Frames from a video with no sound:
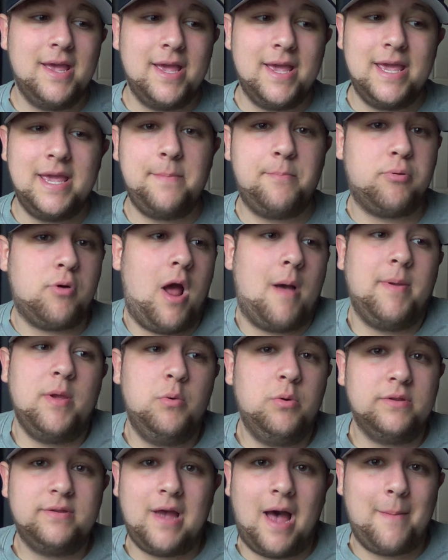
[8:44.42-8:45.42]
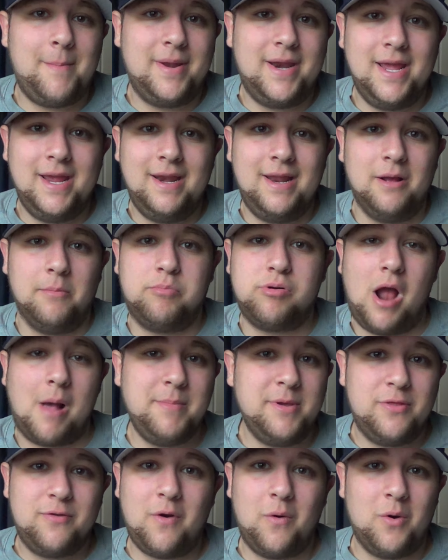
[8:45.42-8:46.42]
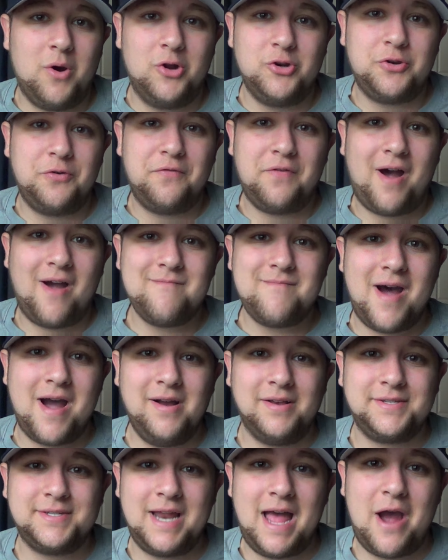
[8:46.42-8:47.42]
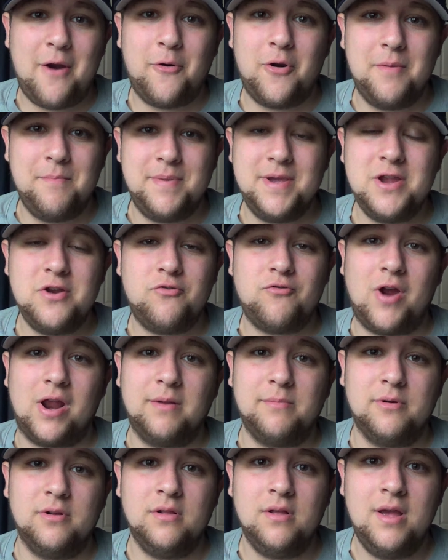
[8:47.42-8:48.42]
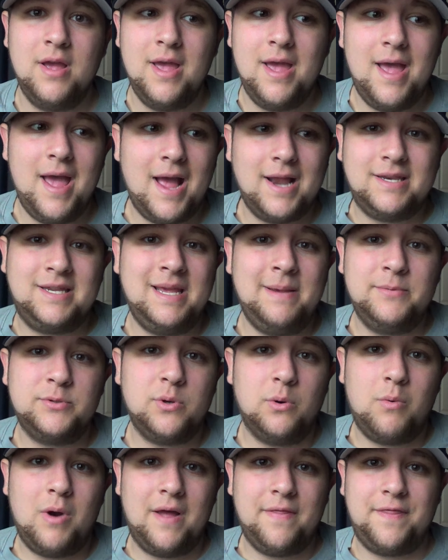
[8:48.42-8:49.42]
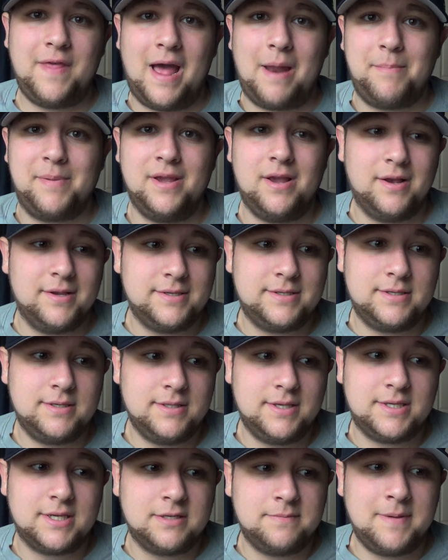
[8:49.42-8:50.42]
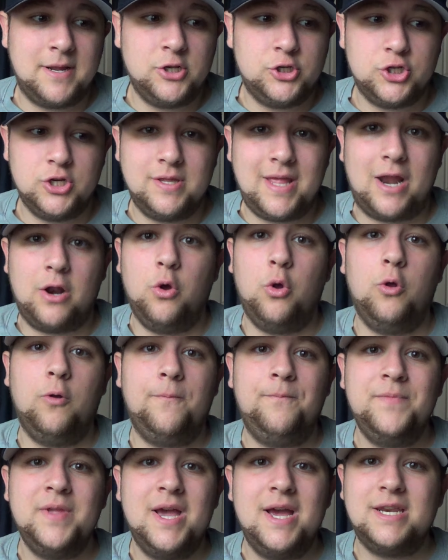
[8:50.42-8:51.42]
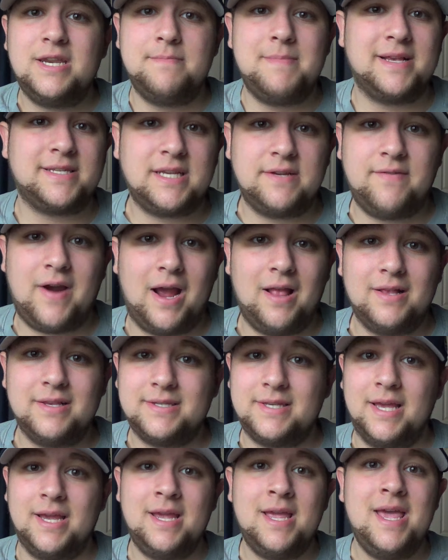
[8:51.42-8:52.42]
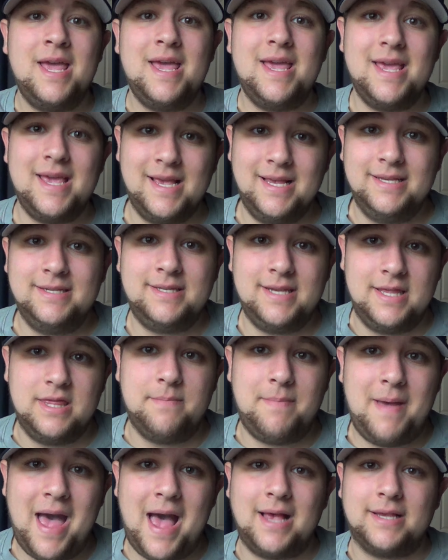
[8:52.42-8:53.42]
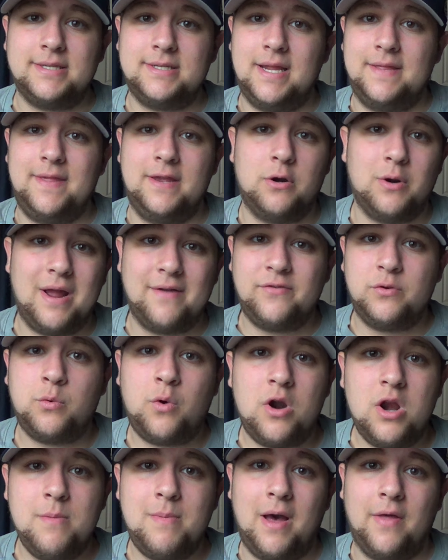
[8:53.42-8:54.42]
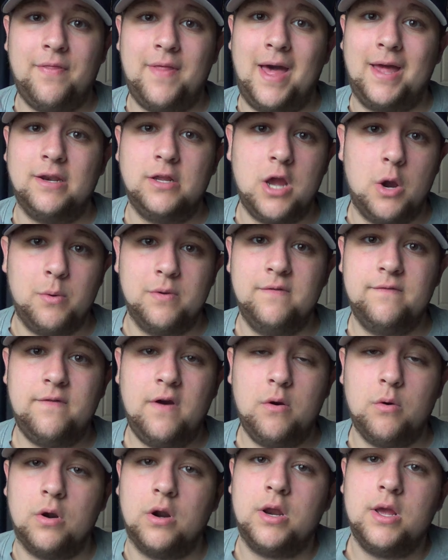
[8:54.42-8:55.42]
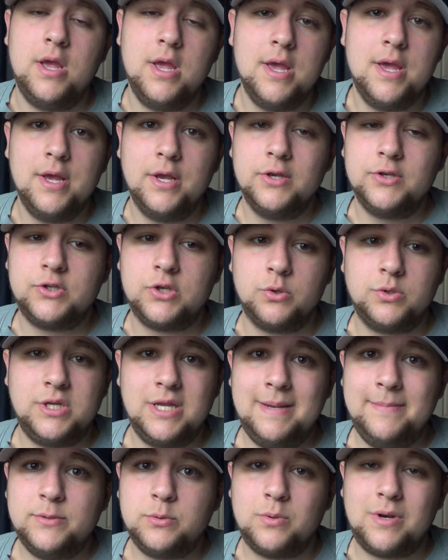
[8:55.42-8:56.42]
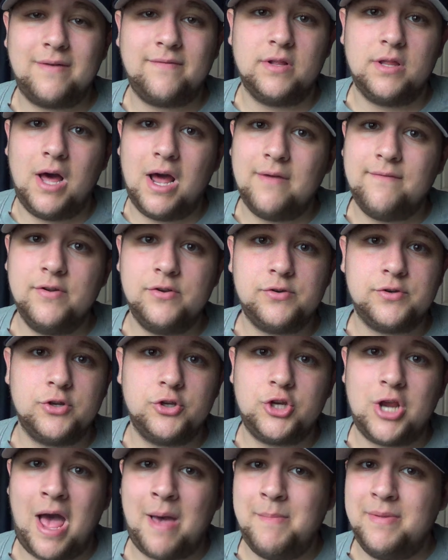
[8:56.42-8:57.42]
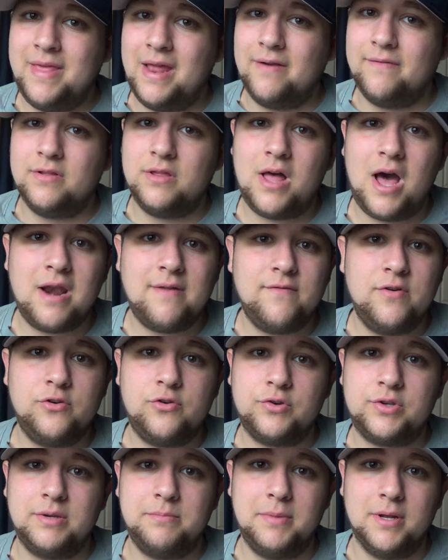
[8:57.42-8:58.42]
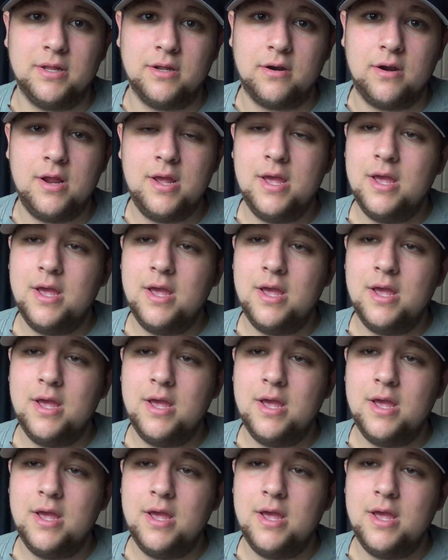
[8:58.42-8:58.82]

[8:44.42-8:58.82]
He probably will dominate. He'll probably throw 105 miles an hour and be incredible. And teams will want that because the suspension, that whole domestic violence thing, is in the past. And they don't have to worry about that going forward. So teams would have a lot of interest in Chapman. They'd have a lot of interest in Miller.